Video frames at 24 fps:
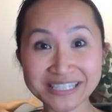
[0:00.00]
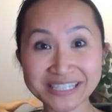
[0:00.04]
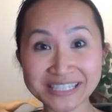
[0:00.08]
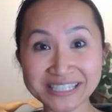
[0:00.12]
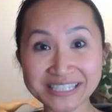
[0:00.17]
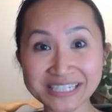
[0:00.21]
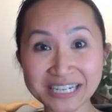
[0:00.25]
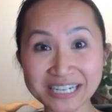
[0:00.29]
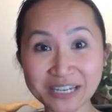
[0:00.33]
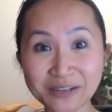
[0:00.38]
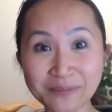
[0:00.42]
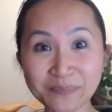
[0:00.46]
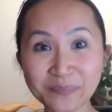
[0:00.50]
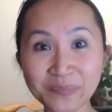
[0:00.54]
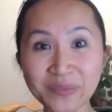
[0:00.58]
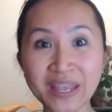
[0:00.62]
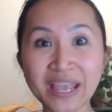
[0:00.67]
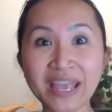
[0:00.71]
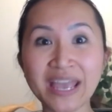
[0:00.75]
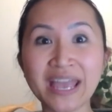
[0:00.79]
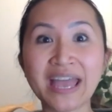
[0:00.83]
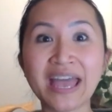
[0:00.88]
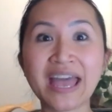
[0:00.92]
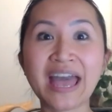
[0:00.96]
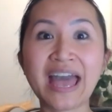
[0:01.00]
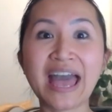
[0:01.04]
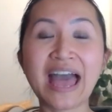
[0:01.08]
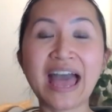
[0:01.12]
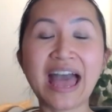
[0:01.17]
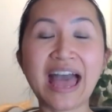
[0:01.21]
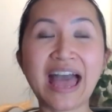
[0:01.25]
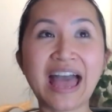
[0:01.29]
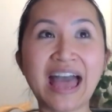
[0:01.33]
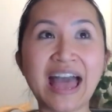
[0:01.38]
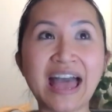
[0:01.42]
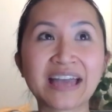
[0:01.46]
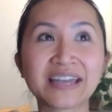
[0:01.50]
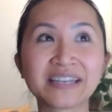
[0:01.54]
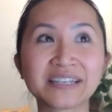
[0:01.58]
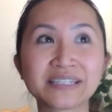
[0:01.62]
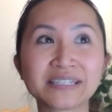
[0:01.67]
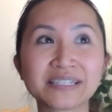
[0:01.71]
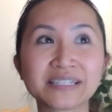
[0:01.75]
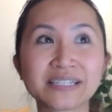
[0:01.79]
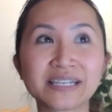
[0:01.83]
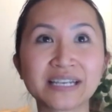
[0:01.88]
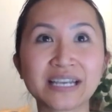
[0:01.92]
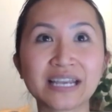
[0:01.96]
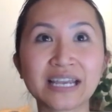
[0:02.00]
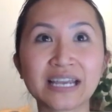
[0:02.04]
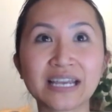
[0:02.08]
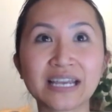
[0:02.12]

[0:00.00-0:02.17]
system. And